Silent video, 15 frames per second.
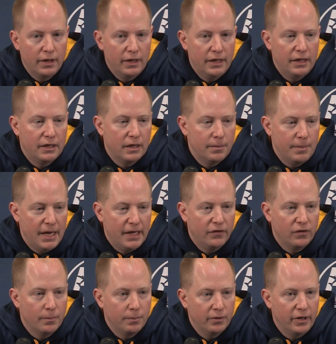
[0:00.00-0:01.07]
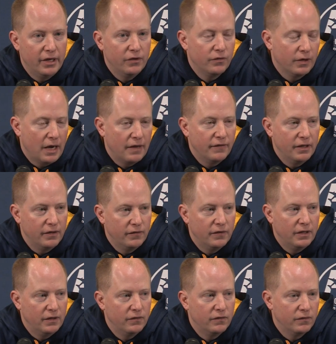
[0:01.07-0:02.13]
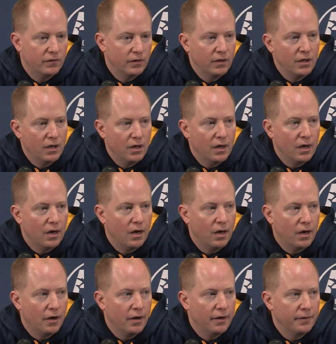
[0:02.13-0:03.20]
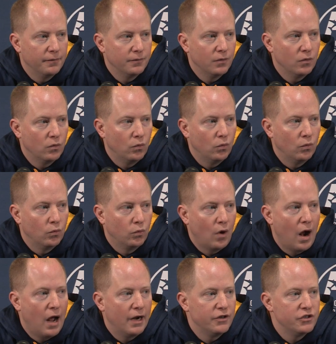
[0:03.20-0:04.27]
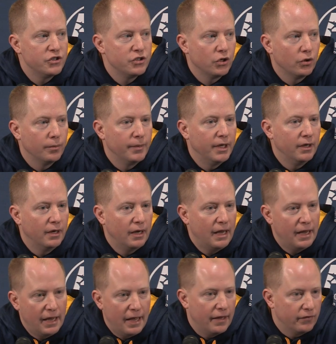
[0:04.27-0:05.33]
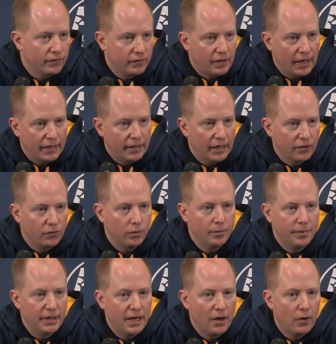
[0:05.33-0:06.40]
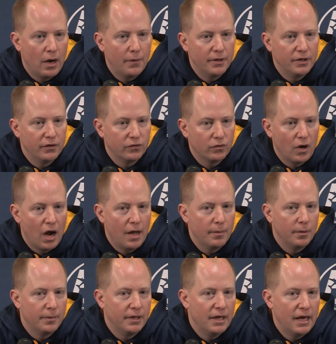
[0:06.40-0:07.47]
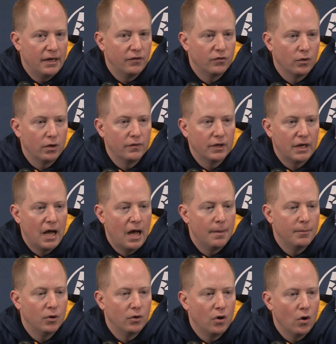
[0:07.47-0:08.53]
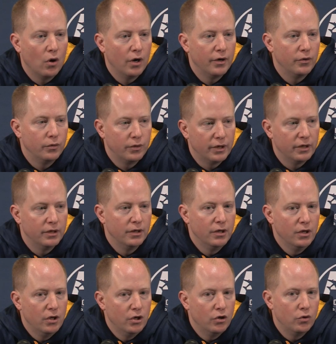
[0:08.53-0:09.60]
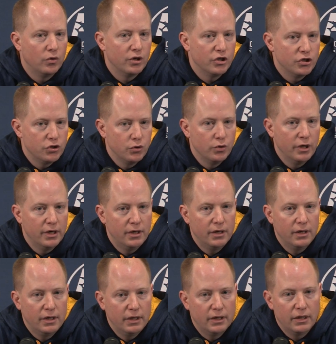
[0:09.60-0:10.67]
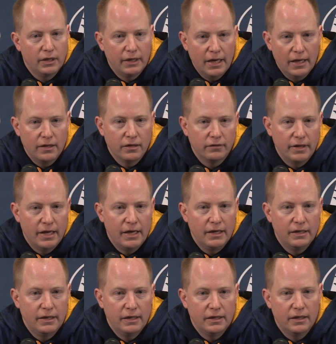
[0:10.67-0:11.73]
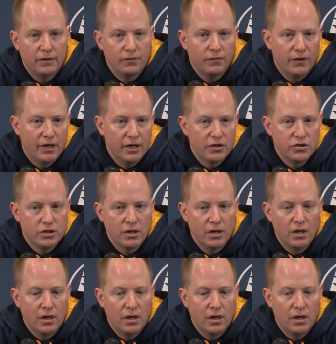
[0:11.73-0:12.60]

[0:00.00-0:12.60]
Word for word: He can make some plays for guys. He's he's uh, Rod Sherman esque, I guess, would be how I would describe him in that he's sort of a combo guard who can who can shoot it, he can get in the lane, he can finish.